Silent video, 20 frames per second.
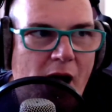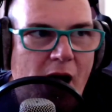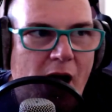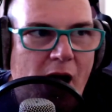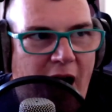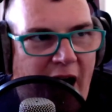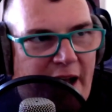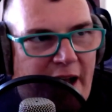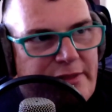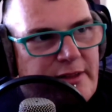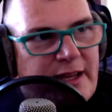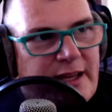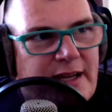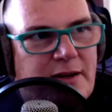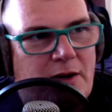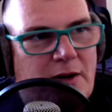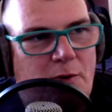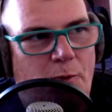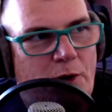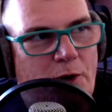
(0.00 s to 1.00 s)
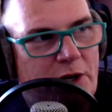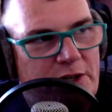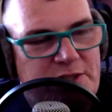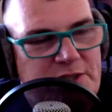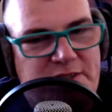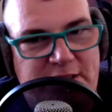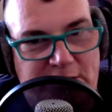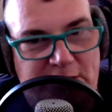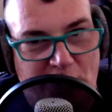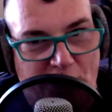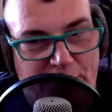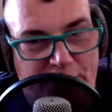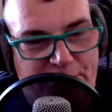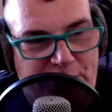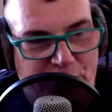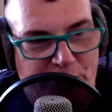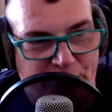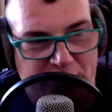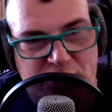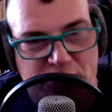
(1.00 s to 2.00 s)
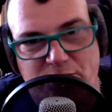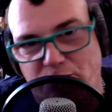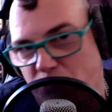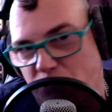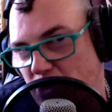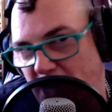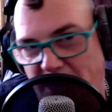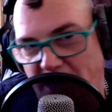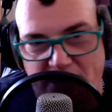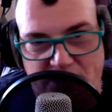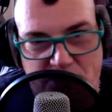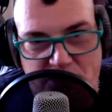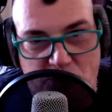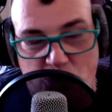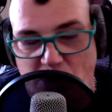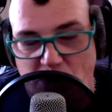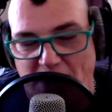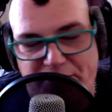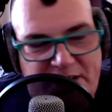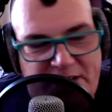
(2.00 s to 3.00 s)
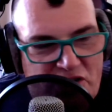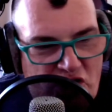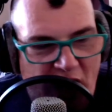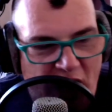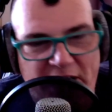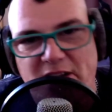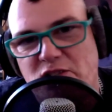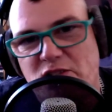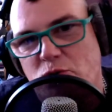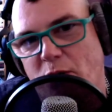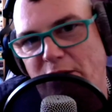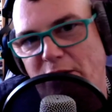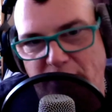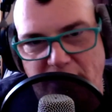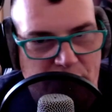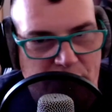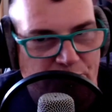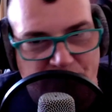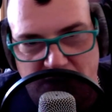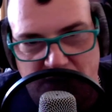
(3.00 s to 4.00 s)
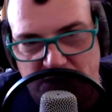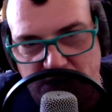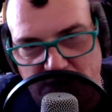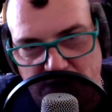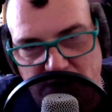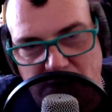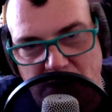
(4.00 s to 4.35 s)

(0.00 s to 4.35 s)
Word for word: I think we're going to see a lot of innovation from China as usual. I think China is driving innovation.